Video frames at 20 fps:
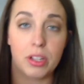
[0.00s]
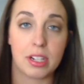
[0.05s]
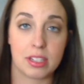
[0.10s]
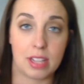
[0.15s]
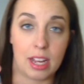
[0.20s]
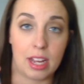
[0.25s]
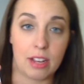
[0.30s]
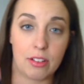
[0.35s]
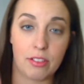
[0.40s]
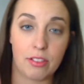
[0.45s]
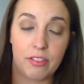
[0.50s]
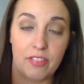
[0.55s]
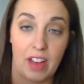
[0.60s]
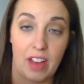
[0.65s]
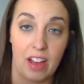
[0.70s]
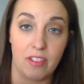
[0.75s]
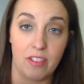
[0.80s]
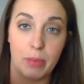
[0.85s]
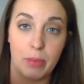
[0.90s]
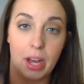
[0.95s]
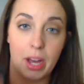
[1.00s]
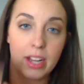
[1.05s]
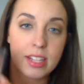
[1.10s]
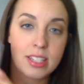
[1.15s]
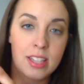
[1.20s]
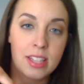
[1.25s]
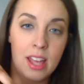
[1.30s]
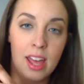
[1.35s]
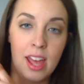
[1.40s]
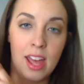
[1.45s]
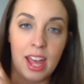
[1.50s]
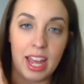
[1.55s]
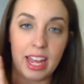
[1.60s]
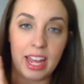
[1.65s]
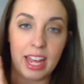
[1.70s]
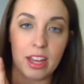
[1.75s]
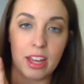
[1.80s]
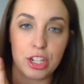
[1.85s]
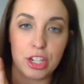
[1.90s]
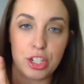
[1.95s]
It's like $5,
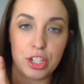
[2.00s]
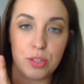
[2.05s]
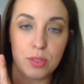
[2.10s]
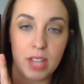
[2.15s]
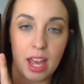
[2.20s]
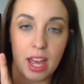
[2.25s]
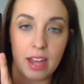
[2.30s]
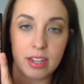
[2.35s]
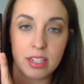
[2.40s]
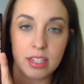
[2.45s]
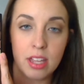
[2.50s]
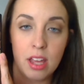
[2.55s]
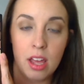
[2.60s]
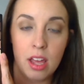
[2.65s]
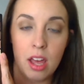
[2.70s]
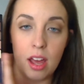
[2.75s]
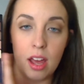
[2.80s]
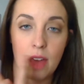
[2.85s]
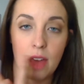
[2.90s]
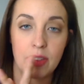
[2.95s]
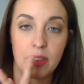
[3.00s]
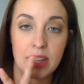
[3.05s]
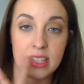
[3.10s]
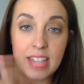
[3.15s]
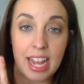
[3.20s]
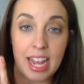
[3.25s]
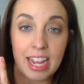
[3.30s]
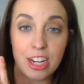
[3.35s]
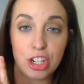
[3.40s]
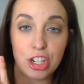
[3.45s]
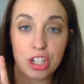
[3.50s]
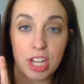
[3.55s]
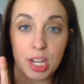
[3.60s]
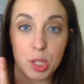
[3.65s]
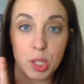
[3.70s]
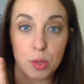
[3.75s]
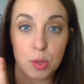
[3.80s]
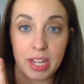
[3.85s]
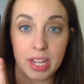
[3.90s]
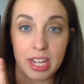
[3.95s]
and you get these 8
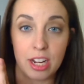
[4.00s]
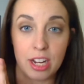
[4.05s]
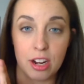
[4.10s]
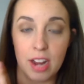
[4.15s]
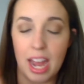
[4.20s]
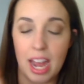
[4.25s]
shades right here.